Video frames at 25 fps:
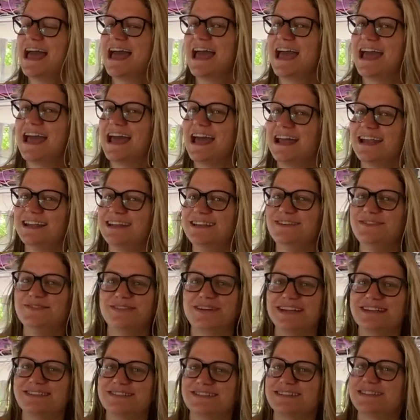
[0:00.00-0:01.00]
and you
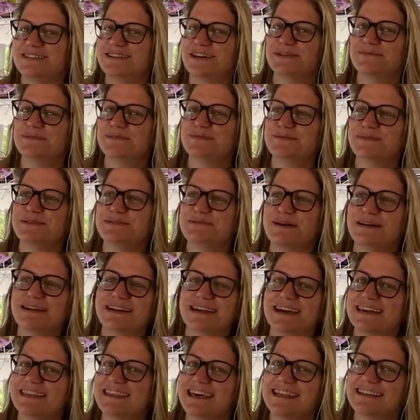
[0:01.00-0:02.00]
get to determine which one
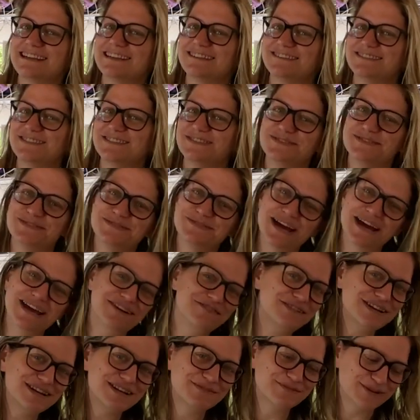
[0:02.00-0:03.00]
I then do a
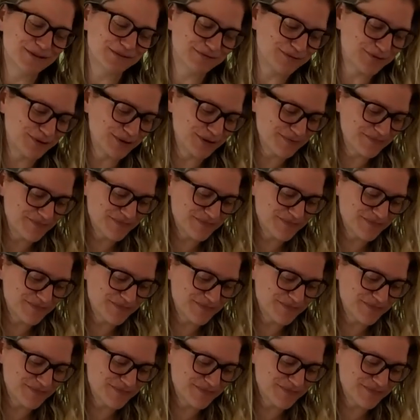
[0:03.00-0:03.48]
reading vlog for.